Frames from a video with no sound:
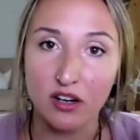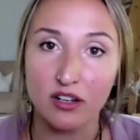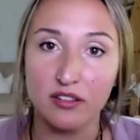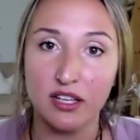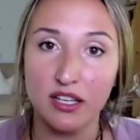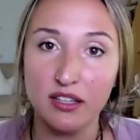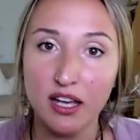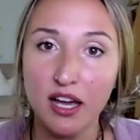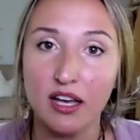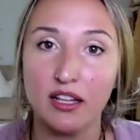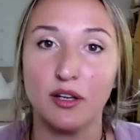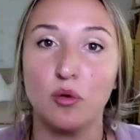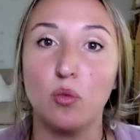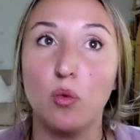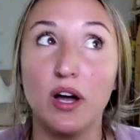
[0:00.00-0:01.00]
Are they that?
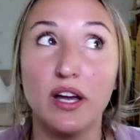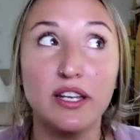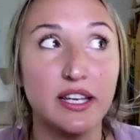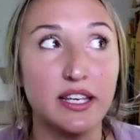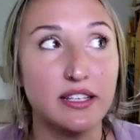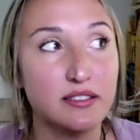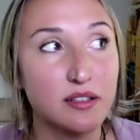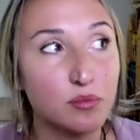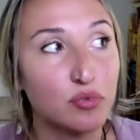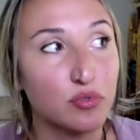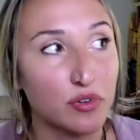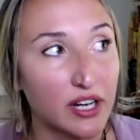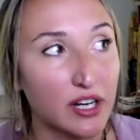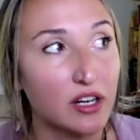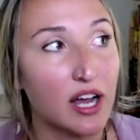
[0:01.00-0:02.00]
Like, what is a
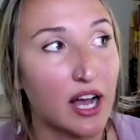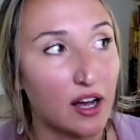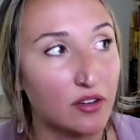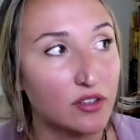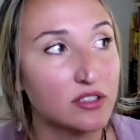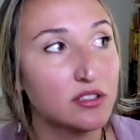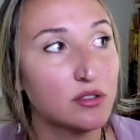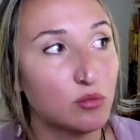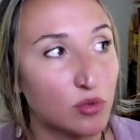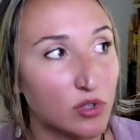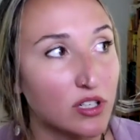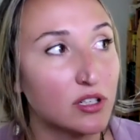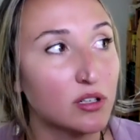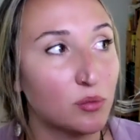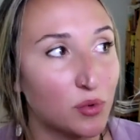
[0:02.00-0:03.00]
prayer? How does it
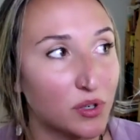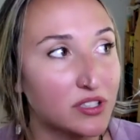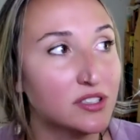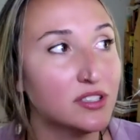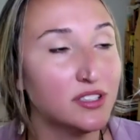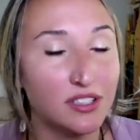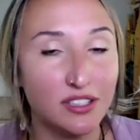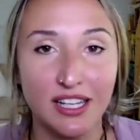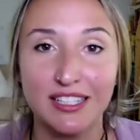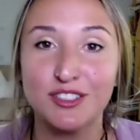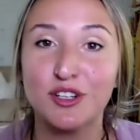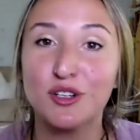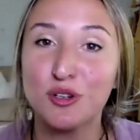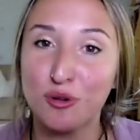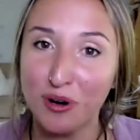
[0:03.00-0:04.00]
work? What is it? That's
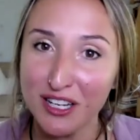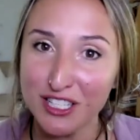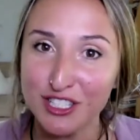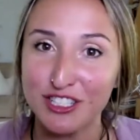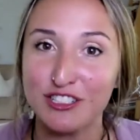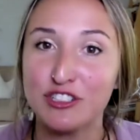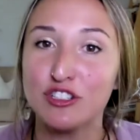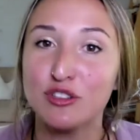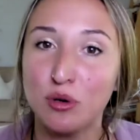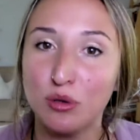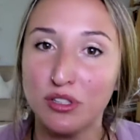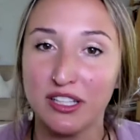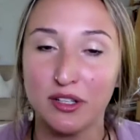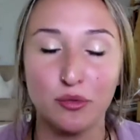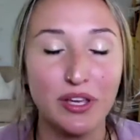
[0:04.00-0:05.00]
her question. She's
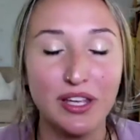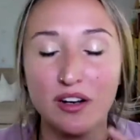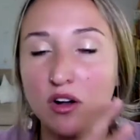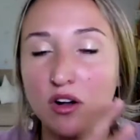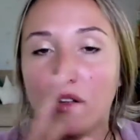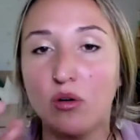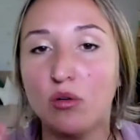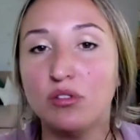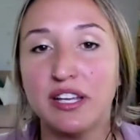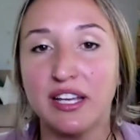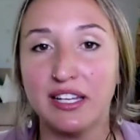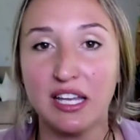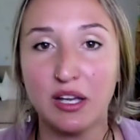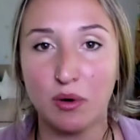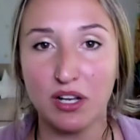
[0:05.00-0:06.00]
holding it. We can all hold
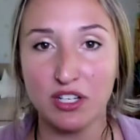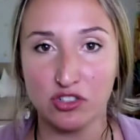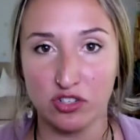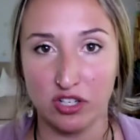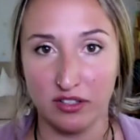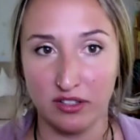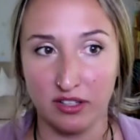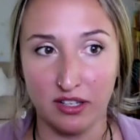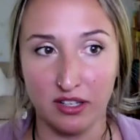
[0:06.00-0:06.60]
any question.